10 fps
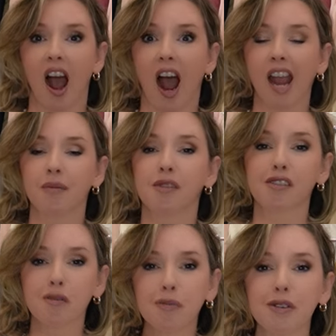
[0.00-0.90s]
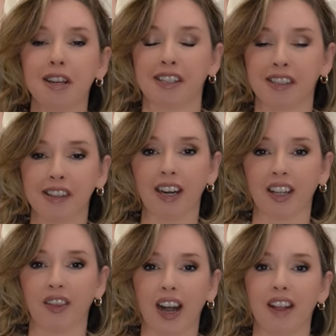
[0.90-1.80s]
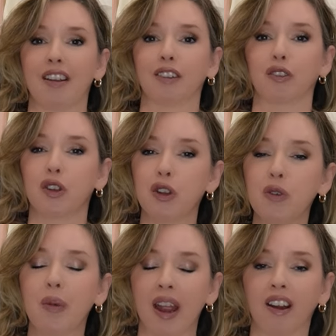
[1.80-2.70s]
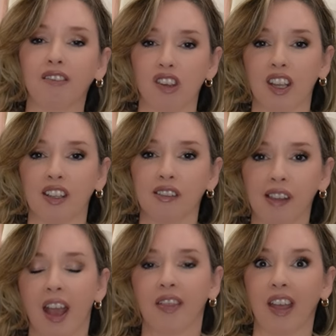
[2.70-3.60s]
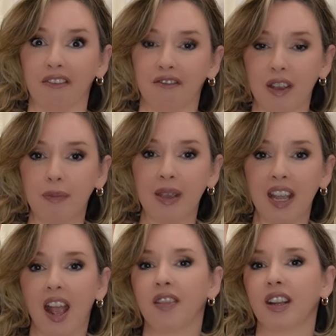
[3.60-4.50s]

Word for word: I am super excited that I found two pair of jeans that fit me,